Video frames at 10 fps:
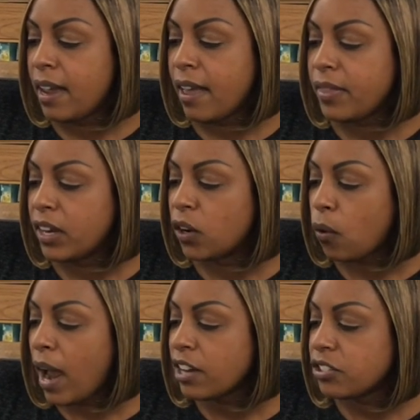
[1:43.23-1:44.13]
and then
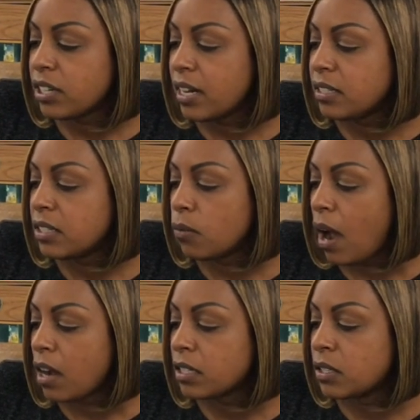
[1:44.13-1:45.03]
crashed against the
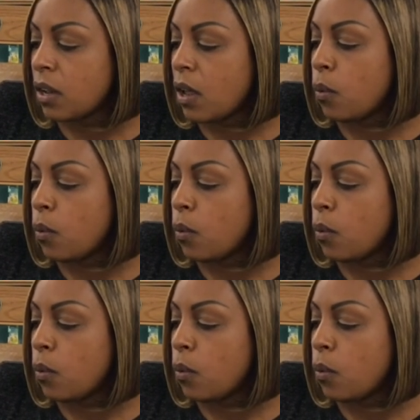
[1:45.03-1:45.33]
rocks